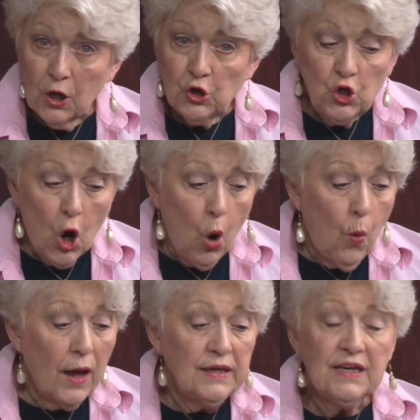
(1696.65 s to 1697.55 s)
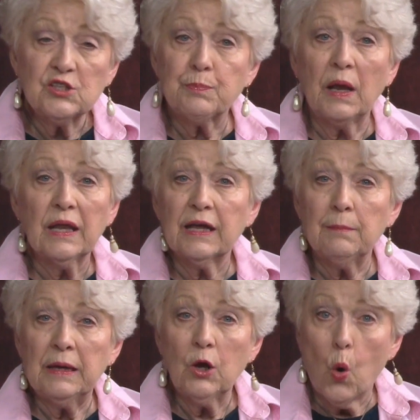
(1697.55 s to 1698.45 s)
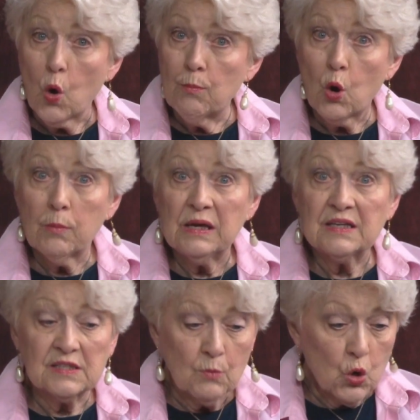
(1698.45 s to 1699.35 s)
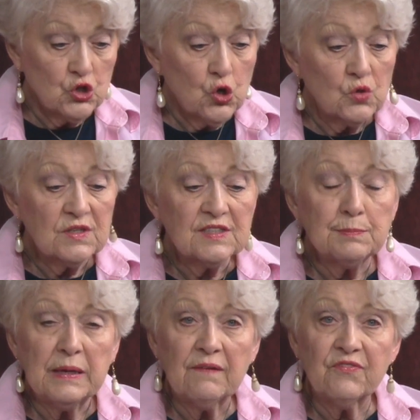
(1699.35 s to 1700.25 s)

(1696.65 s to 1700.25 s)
No one needs polygamy or Mormonism or Joseph Smith,